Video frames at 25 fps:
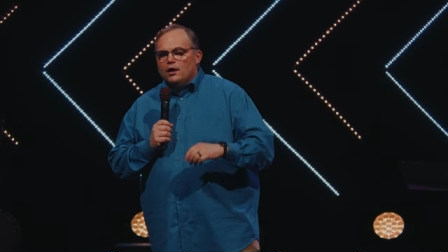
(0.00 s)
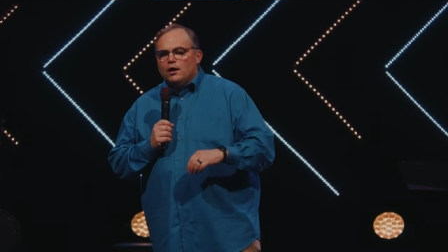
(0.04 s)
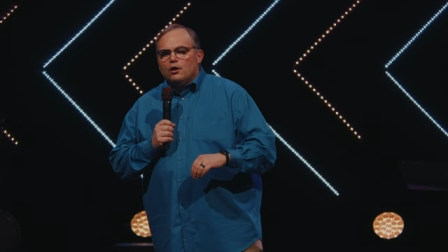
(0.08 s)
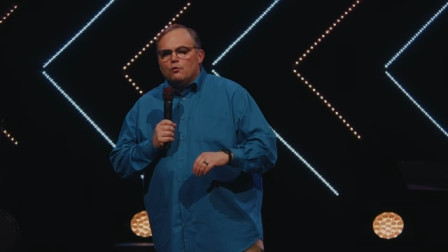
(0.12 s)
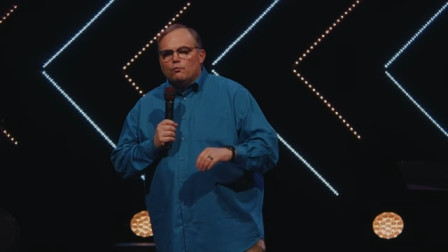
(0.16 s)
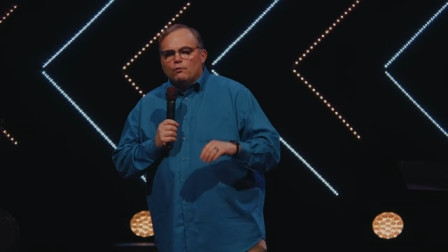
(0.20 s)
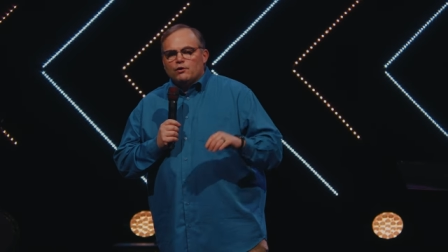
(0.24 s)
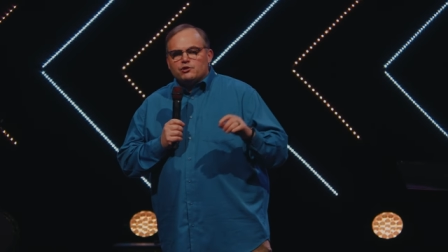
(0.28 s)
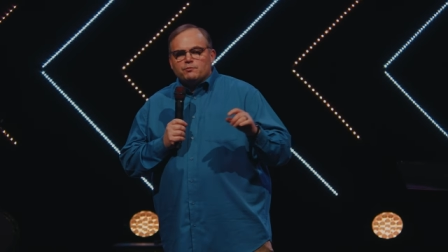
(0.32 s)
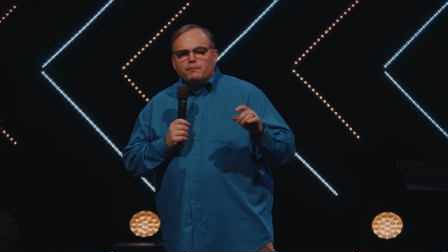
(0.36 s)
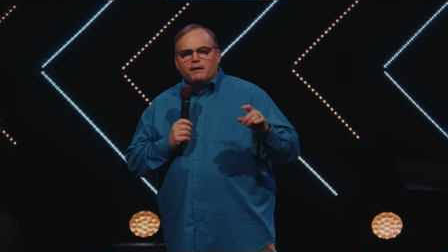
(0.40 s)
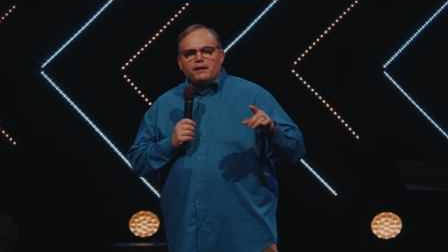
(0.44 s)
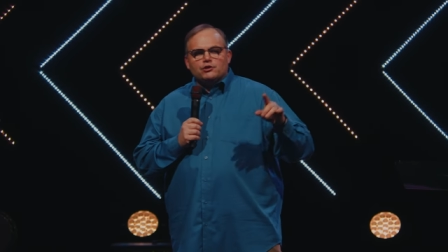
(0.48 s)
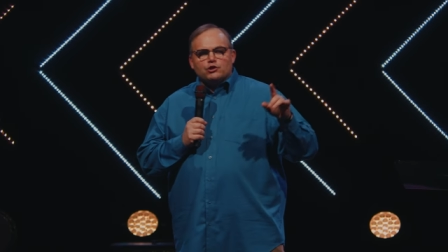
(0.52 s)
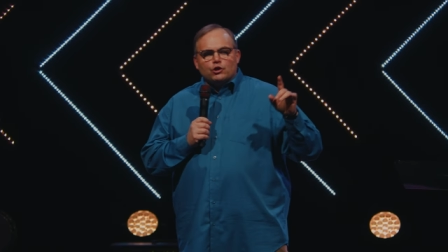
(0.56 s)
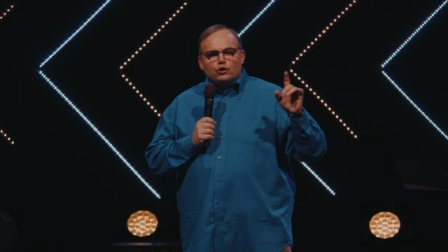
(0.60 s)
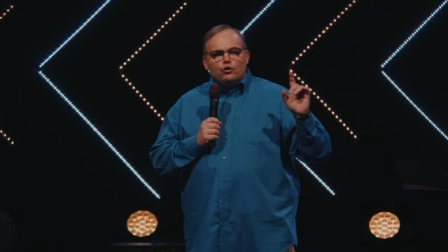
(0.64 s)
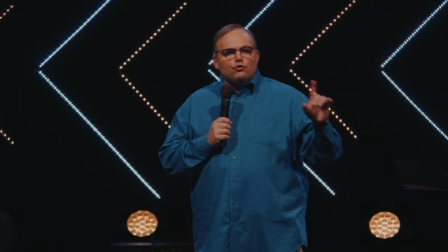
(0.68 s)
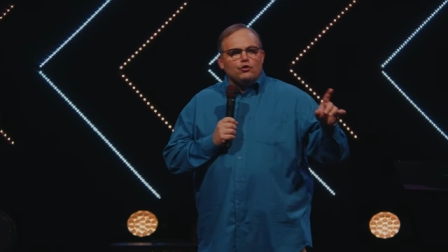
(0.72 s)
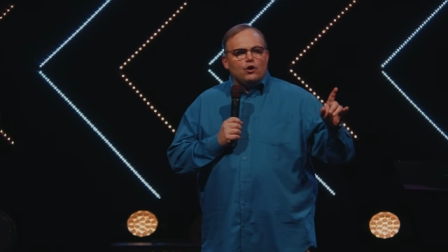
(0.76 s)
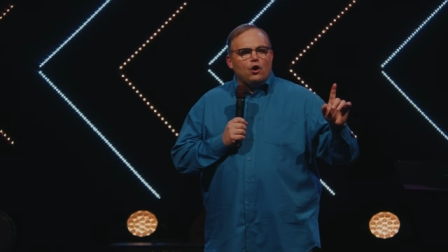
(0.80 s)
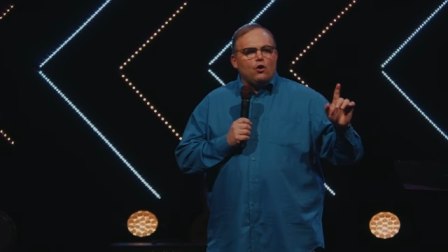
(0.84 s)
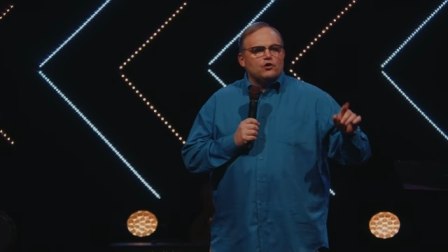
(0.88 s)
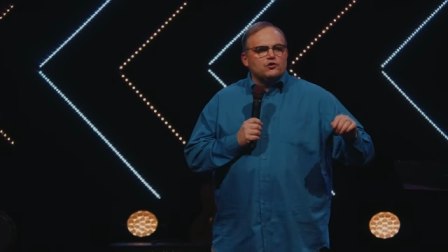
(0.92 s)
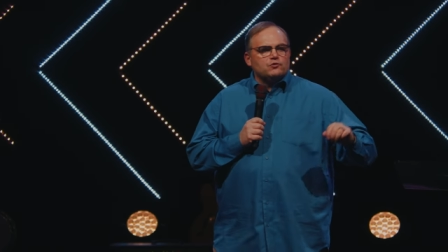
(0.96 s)
which means who
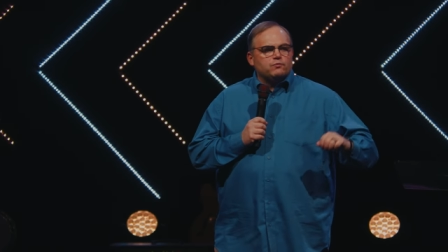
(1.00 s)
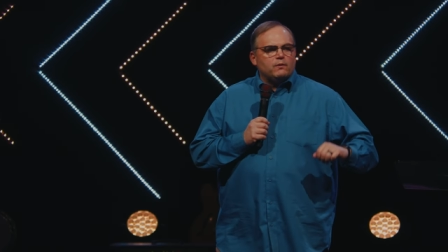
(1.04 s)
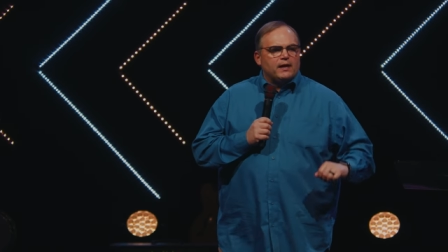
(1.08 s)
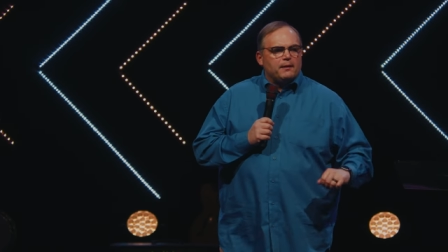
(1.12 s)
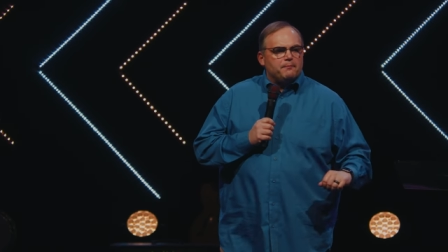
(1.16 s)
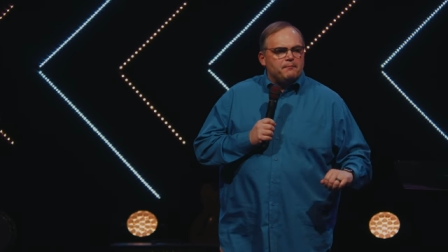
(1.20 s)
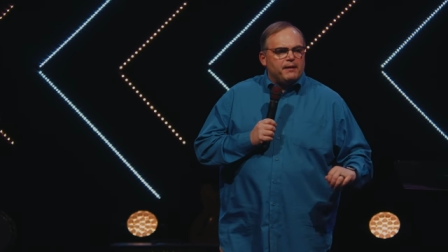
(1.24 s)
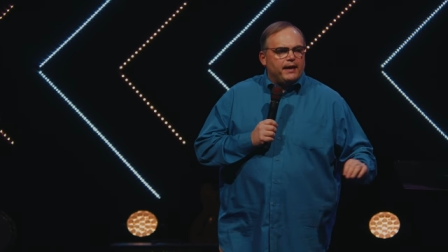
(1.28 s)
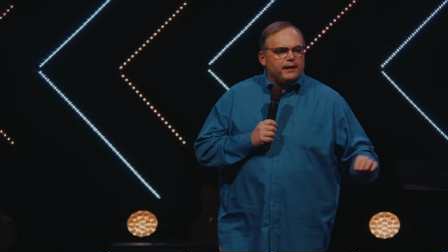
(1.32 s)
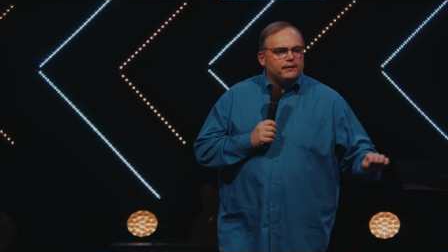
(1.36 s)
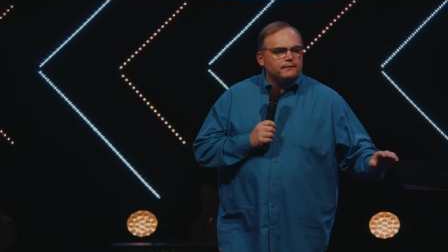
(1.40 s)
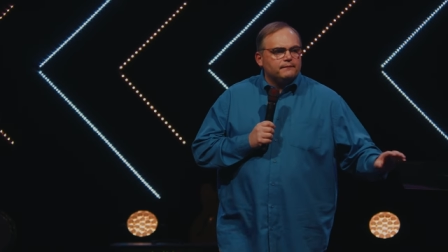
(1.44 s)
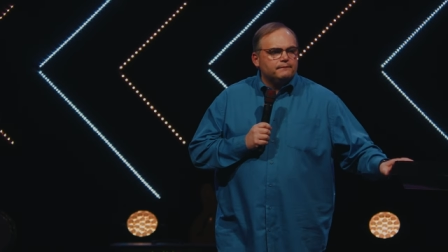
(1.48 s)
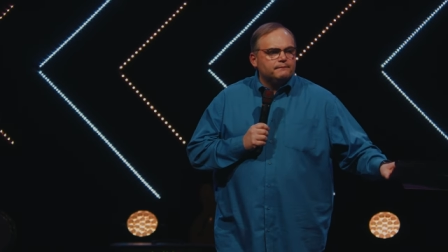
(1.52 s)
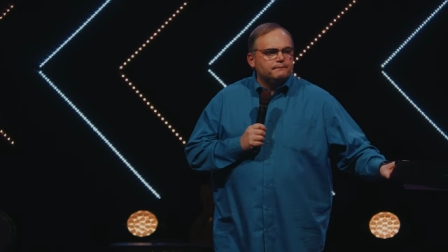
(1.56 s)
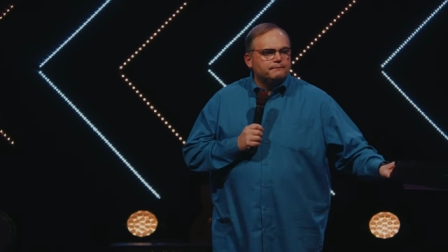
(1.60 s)
knows what it meant?